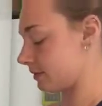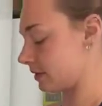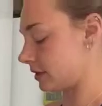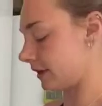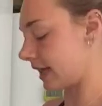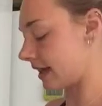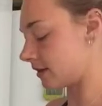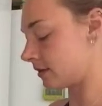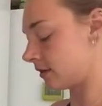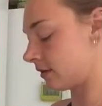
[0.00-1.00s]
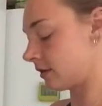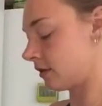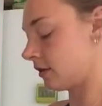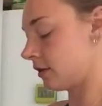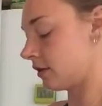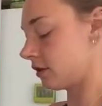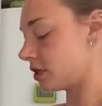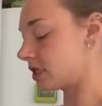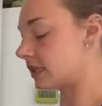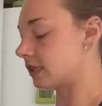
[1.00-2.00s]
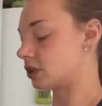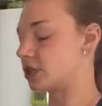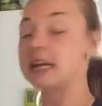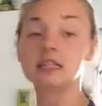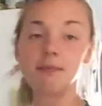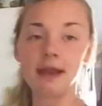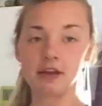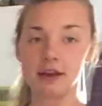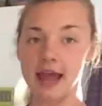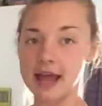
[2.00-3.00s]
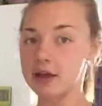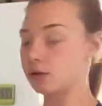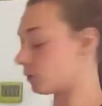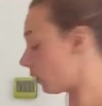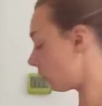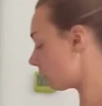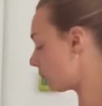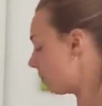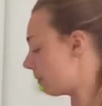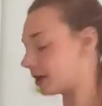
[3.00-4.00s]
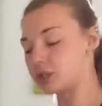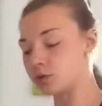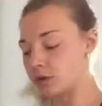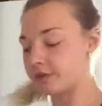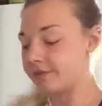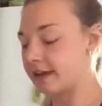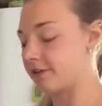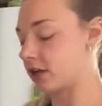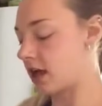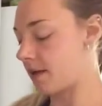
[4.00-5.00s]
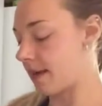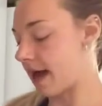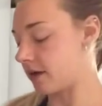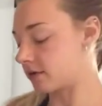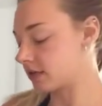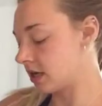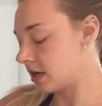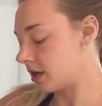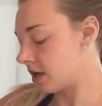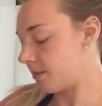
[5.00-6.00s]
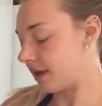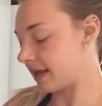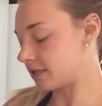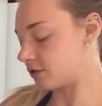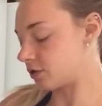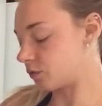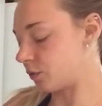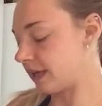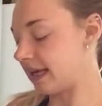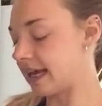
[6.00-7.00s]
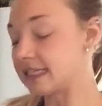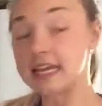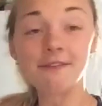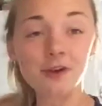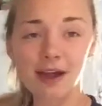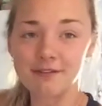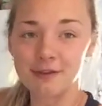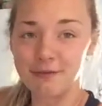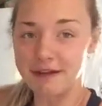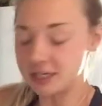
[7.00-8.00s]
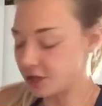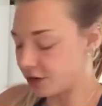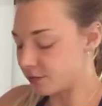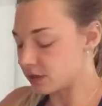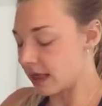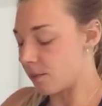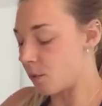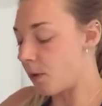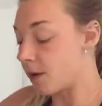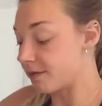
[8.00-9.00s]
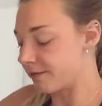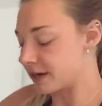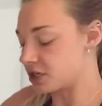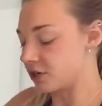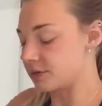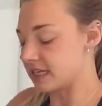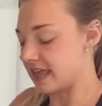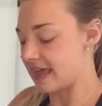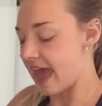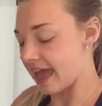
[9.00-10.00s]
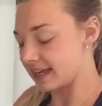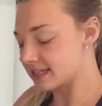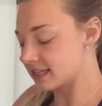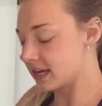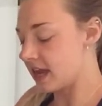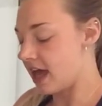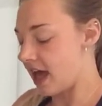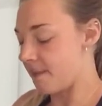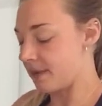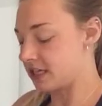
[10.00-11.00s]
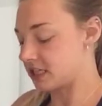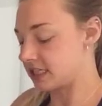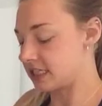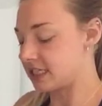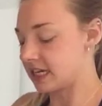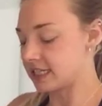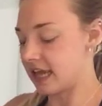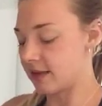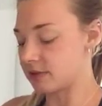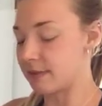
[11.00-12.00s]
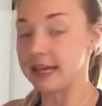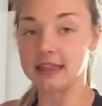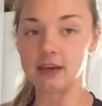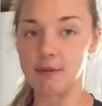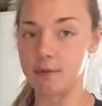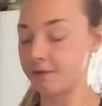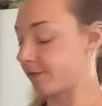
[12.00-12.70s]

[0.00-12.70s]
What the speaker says: So again, just a little shake depending on how much you want the flavour to come out. But it is just really nice. If you have the fresh herbs, and we'll pop the fresh herbs in at the end, but it just does help to make it a little bit more